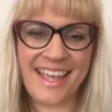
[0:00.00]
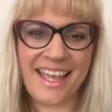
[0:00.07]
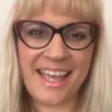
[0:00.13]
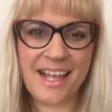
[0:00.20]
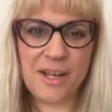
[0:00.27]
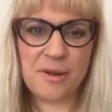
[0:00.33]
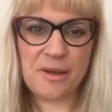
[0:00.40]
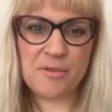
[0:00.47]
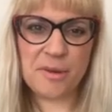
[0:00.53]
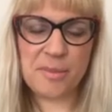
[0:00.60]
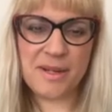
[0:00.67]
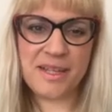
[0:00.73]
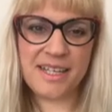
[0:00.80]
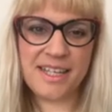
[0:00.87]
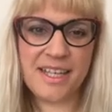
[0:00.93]
Hello
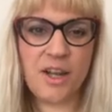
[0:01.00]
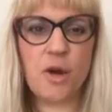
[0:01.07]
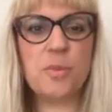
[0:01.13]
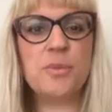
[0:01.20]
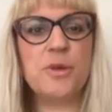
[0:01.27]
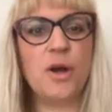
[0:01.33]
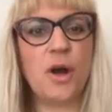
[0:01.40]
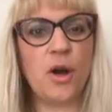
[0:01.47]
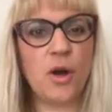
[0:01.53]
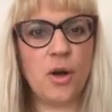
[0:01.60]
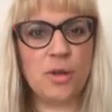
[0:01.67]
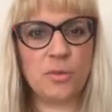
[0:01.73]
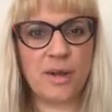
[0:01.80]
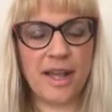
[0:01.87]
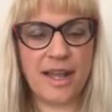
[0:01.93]
everybody, hope you're
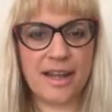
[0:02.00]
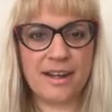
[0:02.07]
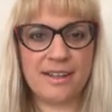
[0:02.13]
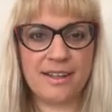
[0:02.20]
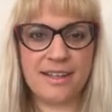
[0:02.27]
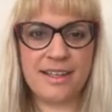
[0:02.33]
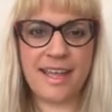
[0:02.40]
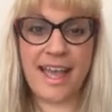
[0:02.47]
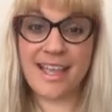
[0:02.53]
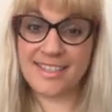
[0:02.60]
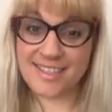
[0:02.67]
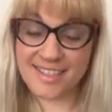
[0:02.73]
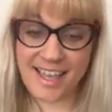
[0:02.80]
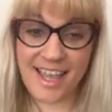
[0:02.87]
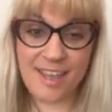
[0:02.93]
all well and
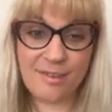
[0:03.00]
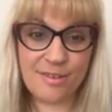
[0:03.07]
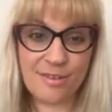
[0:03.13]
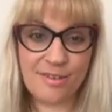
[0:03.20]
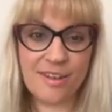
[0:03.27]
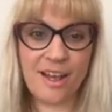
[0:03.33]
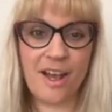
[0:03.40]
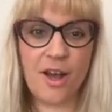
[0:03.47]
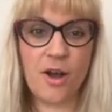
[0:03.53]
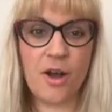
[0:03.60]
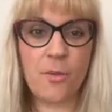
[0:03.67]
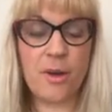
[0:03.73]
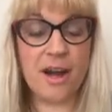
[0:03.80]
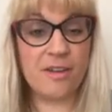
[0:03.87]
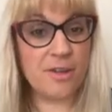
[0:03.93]
safe
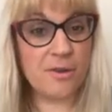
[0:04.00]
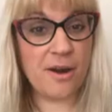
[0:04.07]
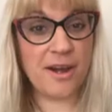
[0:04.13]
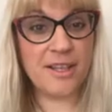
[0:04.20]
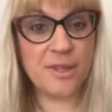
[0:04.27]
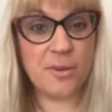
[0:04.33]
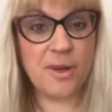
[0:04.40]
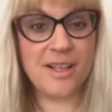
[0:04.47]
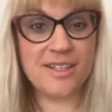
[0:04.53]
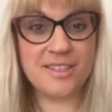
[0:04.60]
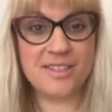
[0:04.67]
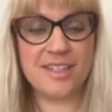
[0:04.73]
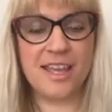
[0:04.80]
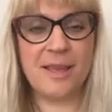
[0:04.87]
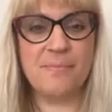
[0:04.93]
wherever you are in the world
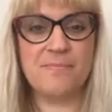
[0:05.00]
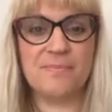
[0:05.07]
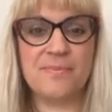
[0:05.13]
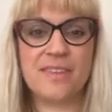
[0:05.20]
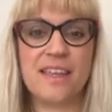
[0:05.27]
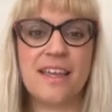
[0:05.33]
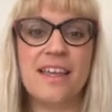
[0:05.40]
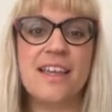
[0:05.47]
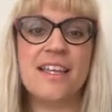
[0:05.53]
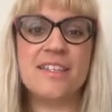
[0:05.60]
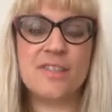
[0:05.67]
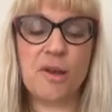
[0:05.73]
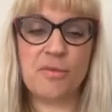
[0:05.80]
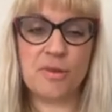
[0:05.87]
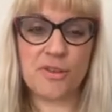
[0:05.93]
today.
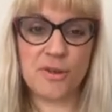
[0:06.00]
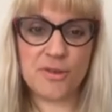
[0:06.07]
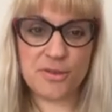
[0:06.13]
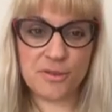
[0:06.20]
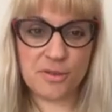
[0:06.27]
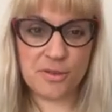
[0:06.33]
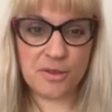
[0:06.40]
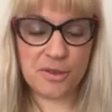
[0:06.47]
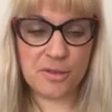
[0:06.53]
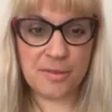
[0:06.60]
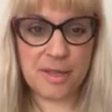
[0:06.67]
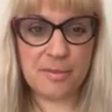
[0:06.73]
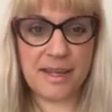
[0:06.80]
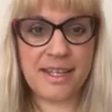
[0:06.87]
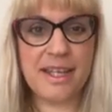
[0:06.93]
So for those who don't know
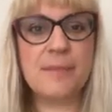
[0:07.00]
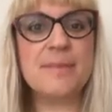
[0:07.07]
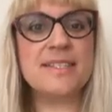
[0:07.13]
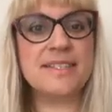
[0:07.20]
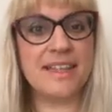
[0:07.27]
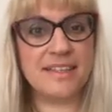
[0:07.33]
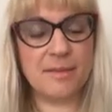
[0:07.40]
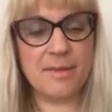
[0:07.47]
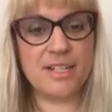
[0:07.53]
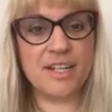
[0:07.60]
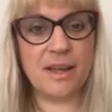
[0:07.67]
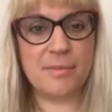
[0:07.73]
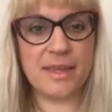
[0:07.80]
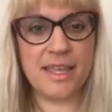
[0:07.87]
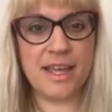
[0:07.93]
me, my name is Nadia
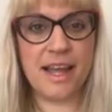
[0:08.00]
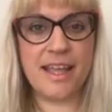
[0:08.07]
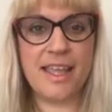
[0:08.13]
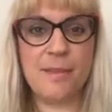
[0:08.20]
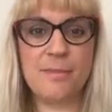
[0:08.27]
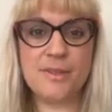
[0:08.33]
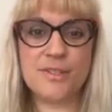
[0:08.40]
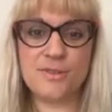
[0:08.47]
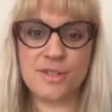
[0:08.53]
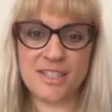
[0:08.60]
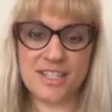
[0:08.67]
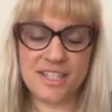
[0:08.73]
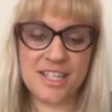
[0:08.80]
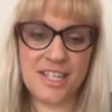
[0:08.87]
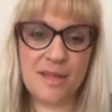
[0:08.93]
Bajrami. I am a
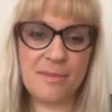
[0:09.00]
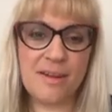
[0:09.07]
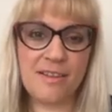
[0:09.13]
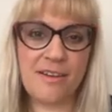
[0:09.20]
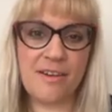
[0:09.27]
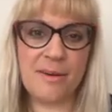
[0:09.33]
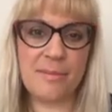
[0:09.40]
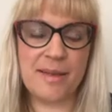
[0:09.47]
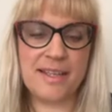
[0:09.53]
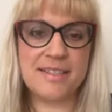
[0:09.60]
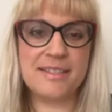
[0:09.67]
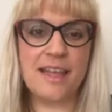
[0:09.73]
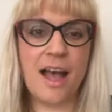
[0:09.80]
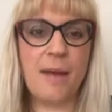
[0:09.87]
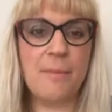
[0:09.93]
strategic
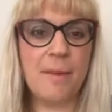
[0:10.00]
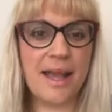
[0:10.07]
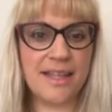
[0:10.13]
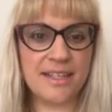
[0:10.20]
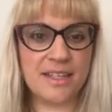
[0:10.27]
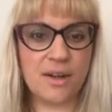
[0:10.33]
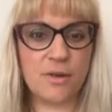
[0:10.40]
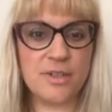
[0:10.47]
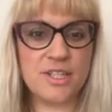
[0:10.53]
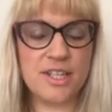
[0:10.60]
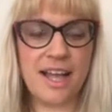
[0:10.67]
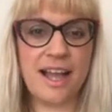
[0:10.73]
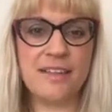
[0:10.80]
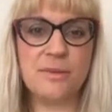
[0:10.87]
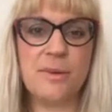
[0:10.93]
hypnotherapist, a mind coach,
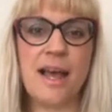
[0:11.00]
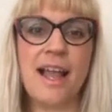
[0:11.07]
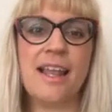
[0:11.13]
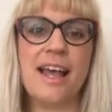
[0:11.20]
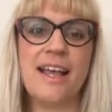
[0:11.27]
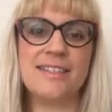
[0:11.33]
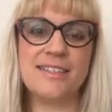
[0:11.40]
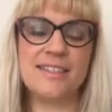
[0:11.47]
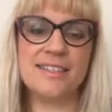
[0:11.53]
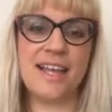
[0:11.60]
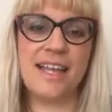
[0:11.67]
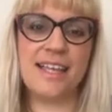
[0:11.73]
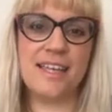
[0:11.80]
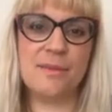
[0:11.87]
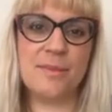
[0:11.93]
as well as a
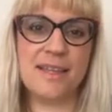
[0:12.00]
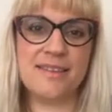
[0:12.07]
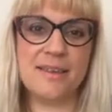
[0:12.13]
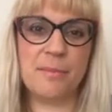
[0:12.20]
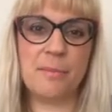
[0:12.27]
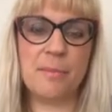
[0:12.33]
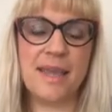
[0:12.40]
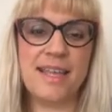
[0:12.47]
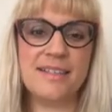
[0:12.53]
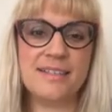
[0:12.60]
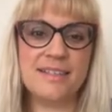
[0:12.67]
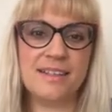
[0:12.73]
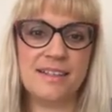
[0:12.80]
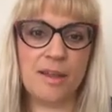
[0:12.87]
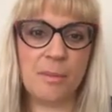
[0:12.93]
psychic medium
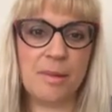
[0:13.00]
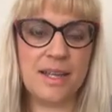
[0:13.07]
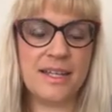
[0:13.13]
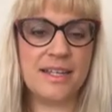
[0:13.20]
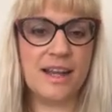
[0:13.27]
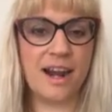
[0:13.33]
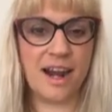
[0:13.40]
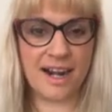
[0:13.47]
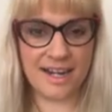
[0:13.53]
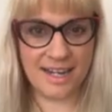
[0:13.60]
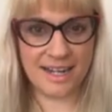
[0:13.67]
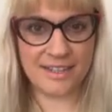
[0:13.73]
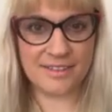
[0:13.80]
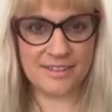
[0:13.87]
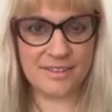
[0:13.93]
based in Dublin,
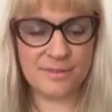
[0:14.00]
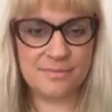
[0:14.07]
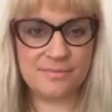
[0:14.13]
Ireland.